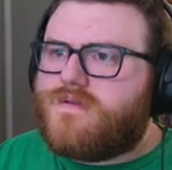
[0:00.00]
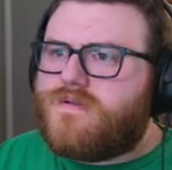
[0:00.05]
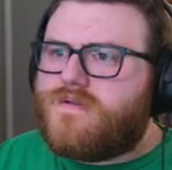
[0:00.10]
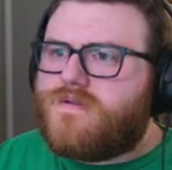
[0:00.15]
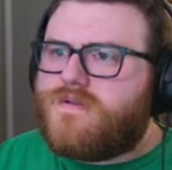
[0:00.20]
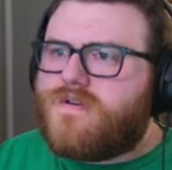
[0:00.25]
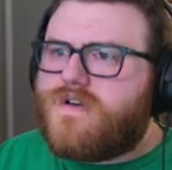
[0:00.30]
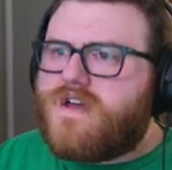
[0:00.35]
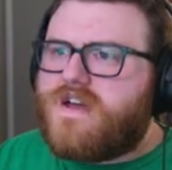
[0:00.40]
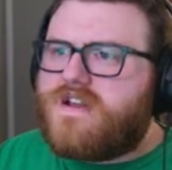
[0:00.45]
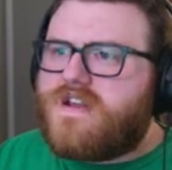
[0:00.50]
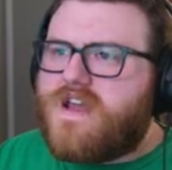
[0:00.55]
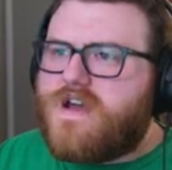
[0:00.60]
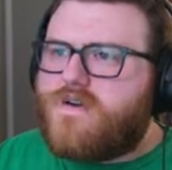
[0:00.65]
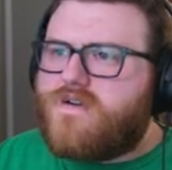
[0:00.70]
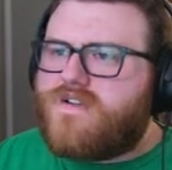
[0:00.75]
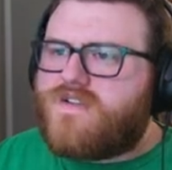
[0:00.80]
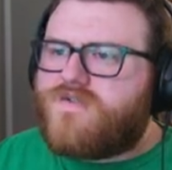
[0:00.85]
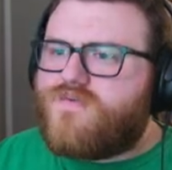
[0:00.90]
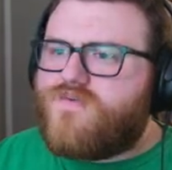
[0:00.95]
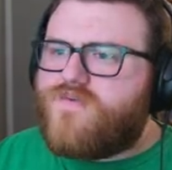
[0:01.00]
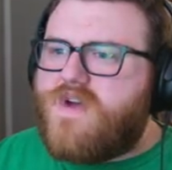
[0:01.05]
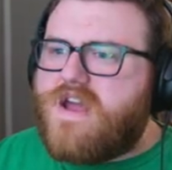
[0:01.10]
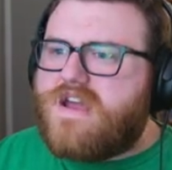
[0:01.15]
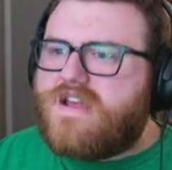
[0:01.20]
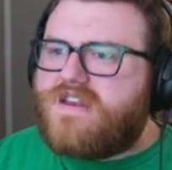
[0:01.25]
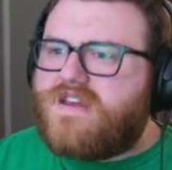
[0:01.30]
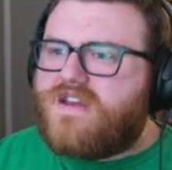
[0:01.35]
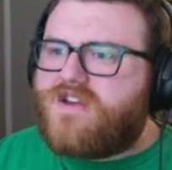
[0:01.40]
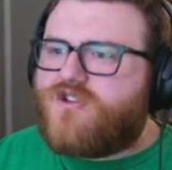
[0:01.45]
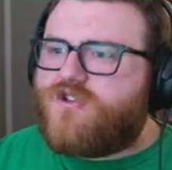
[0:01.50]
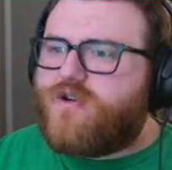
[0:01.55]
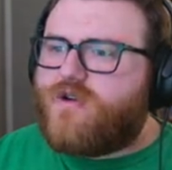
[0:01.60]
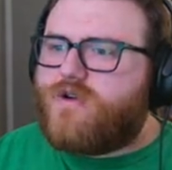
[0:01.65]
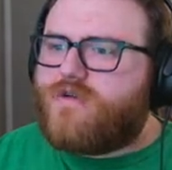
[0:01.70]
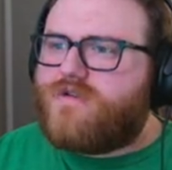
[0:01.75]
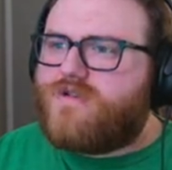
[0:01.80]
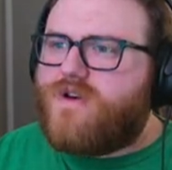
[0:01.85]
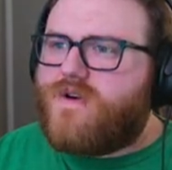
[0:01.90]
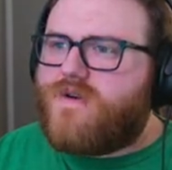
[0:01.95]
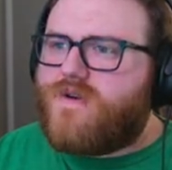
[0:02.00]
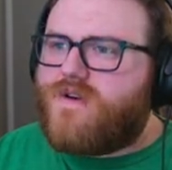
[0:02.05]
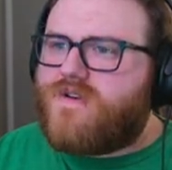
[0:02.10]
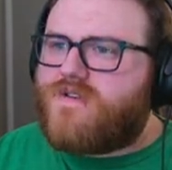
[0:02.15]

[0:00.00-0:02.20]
And now it's raining crude doors,